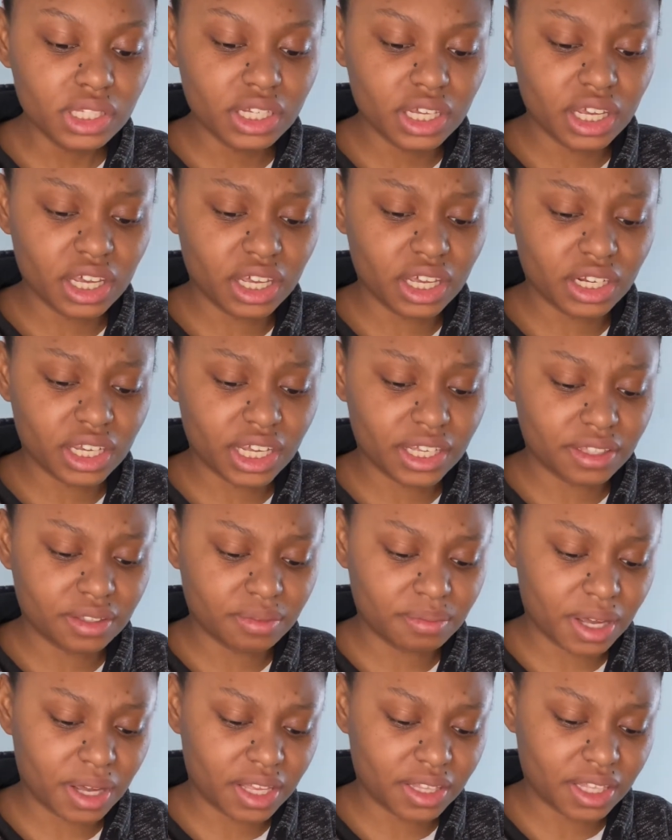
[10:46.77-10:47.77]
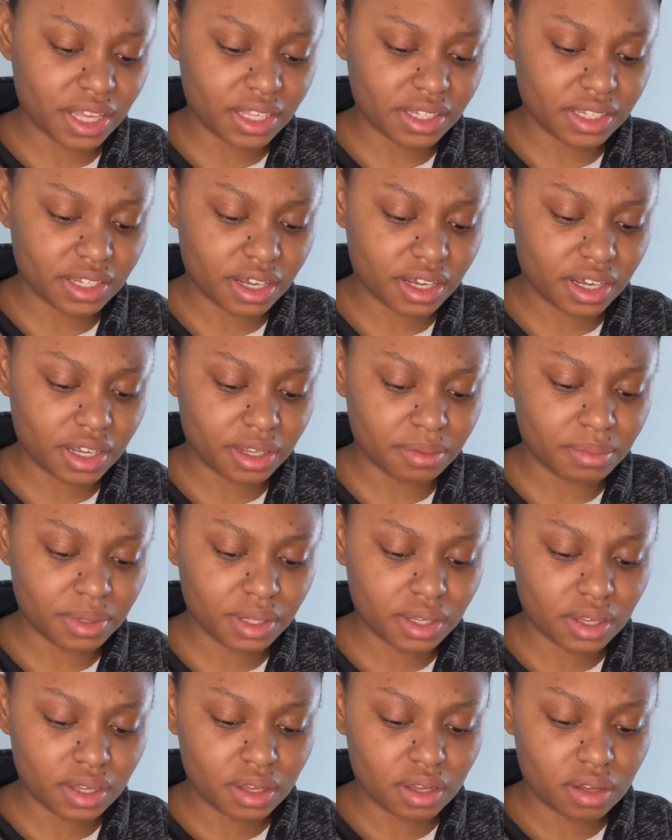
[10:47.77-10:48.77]
And by that time,
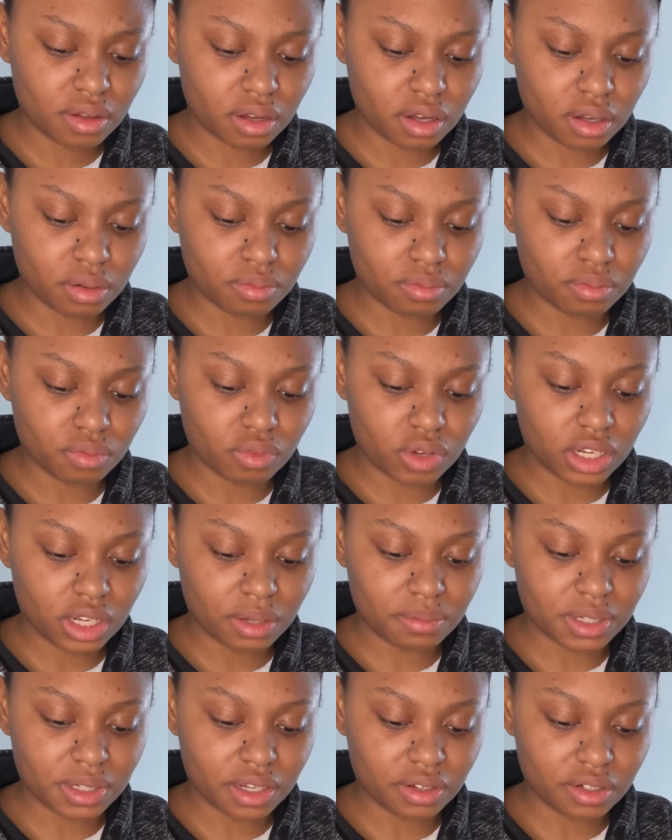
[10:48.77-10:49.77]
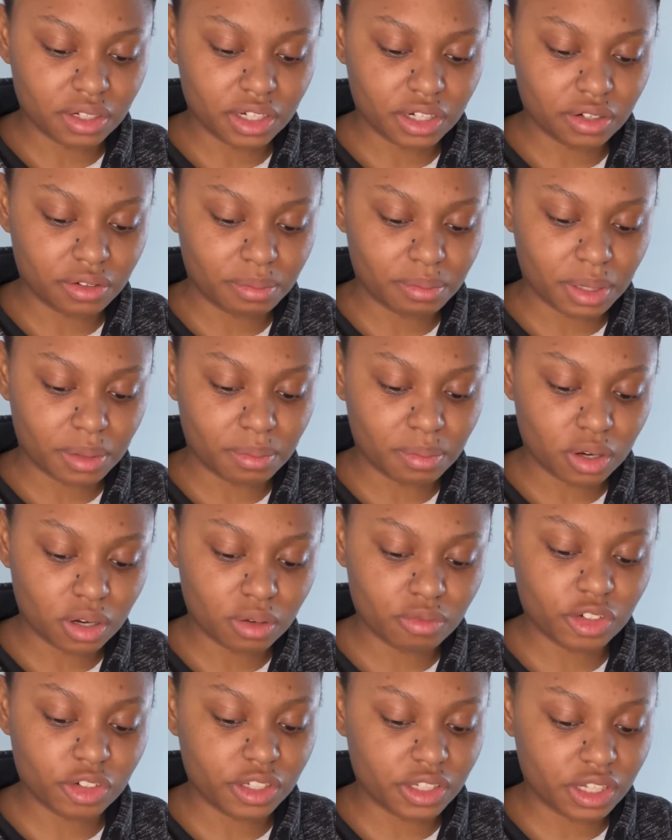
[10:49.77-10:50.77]
while I'm down here with my mom
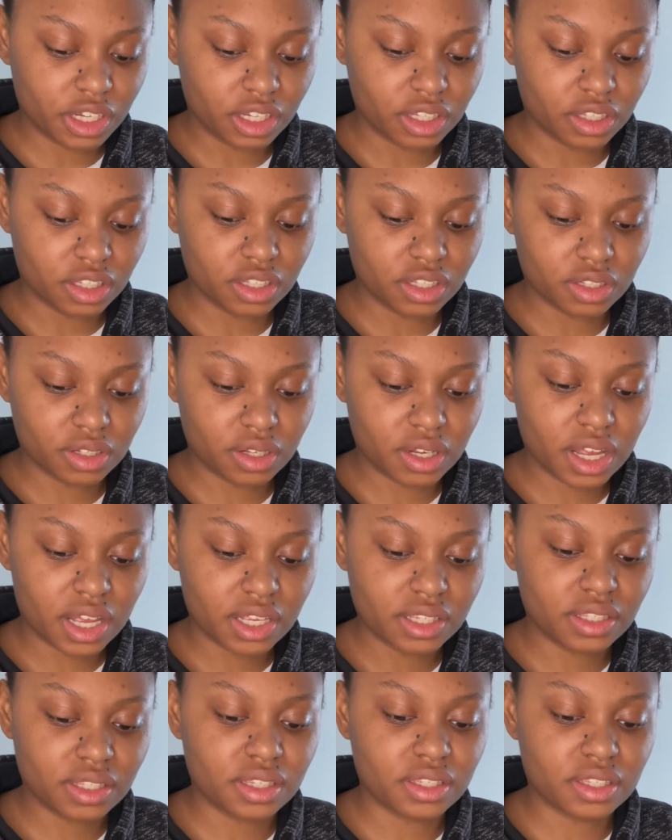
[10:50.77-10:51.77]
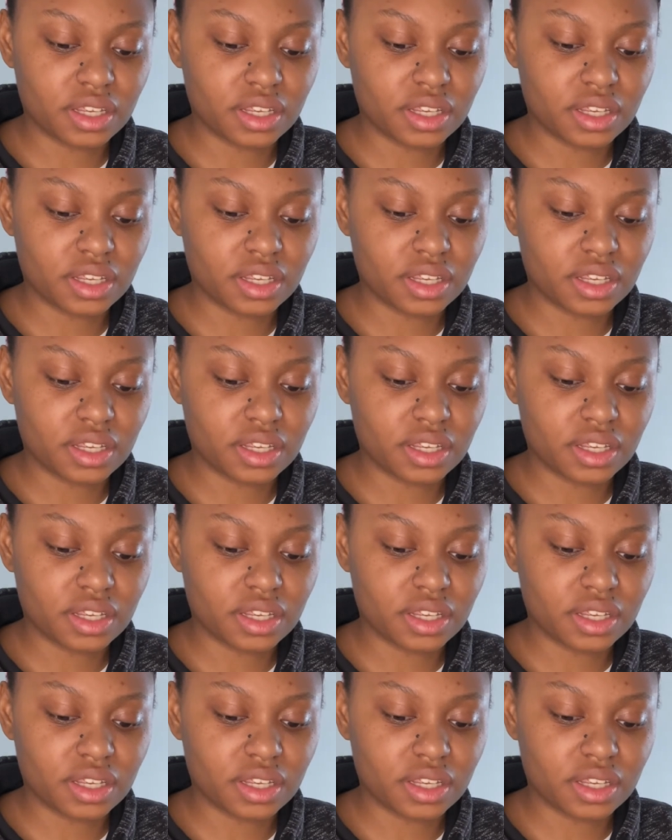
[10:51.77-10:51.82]
retaking these classes,